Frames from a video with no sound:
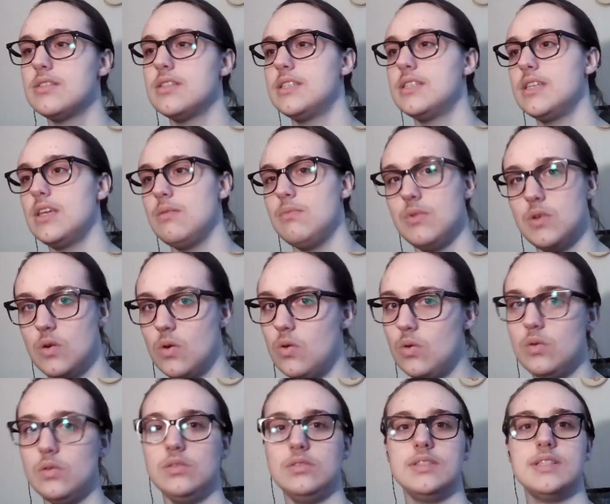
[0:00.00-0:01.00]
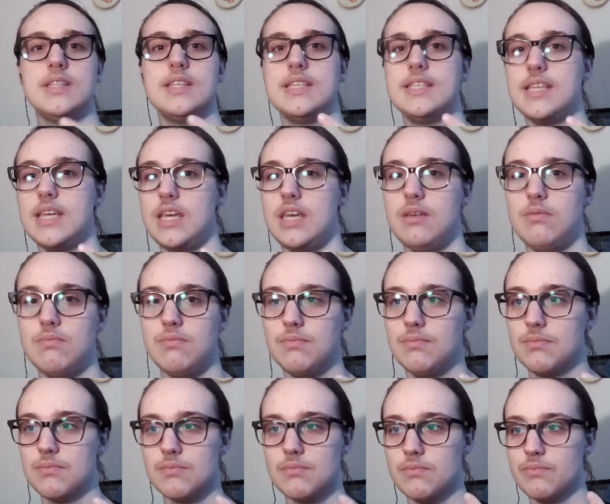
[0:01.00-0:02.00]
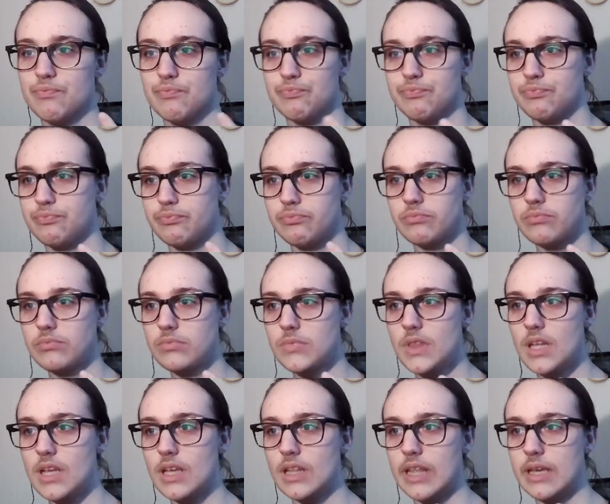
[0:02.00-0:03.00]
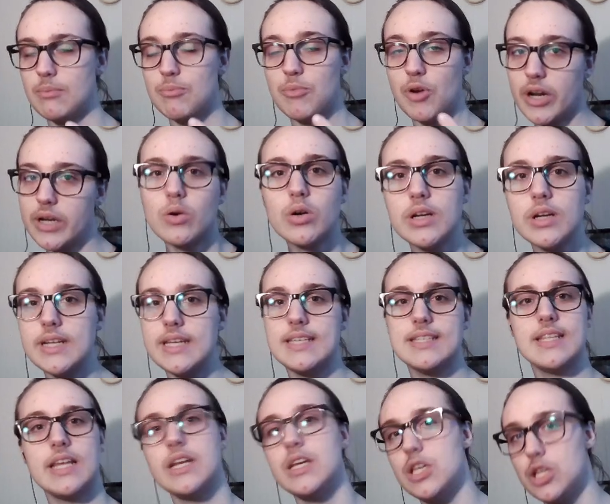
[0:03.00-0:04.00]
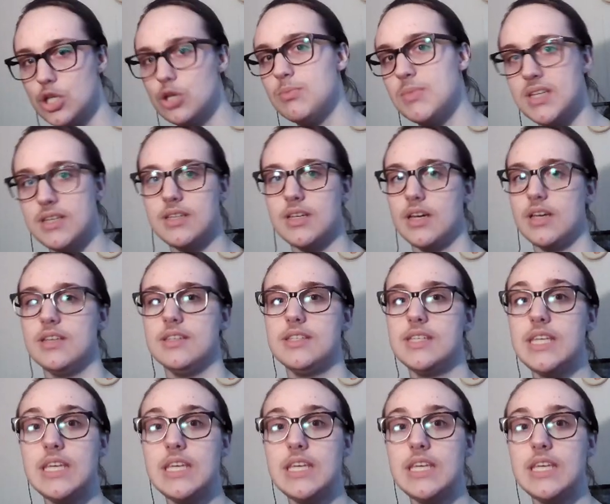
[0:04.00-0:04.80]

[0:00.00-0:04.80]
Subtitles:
the same goals, the same like priorities that a human does,